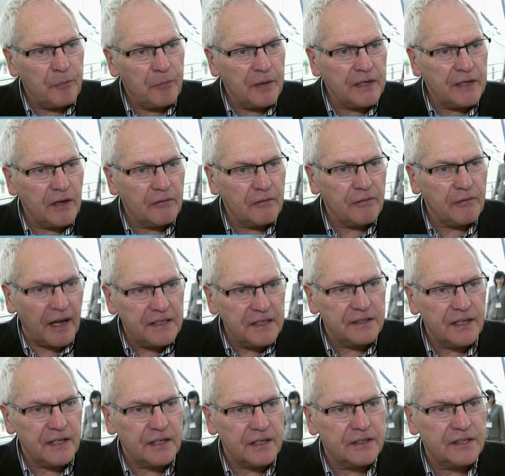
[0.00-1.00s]
been
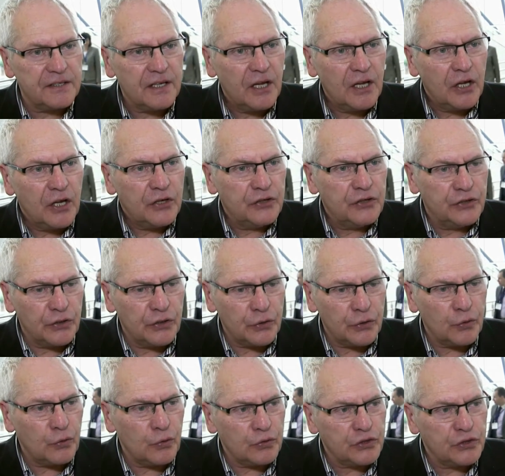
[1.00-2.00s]
invited
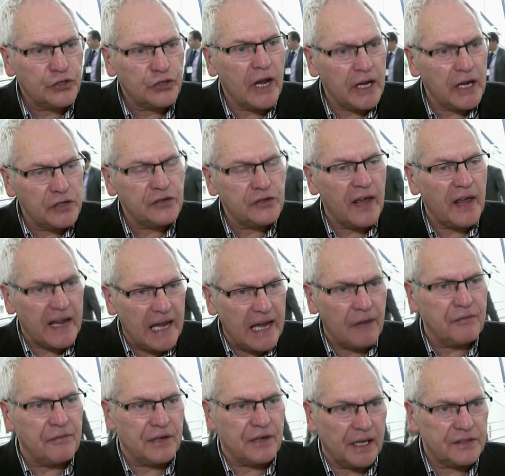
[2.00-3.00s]
to change their
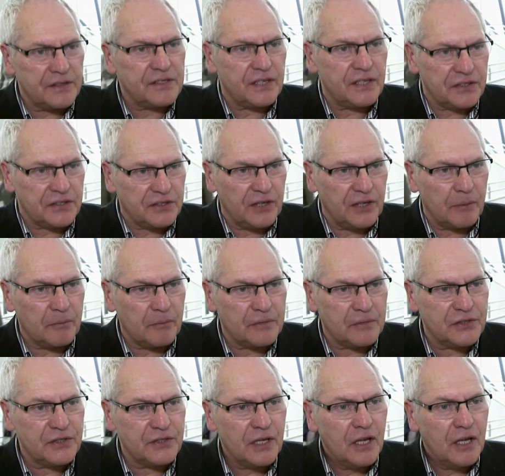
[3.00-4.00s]
governance
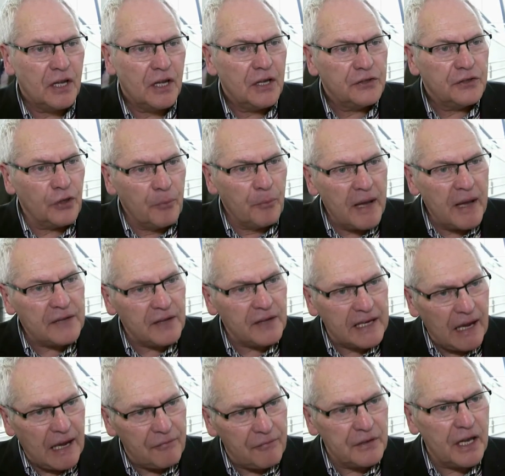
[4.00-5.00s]
systems to make the
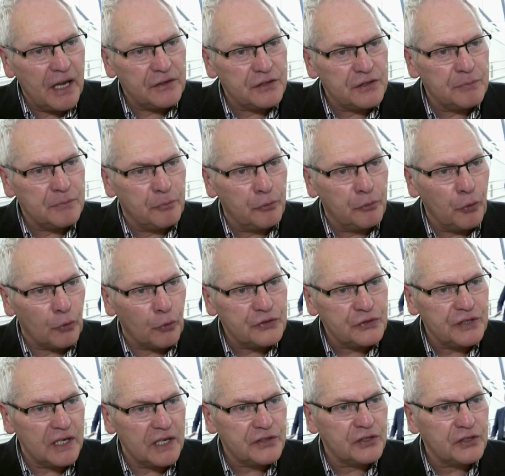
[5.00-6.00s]
governance
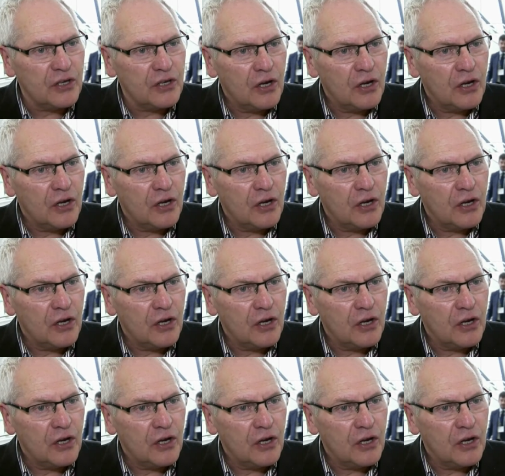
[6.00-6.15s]
process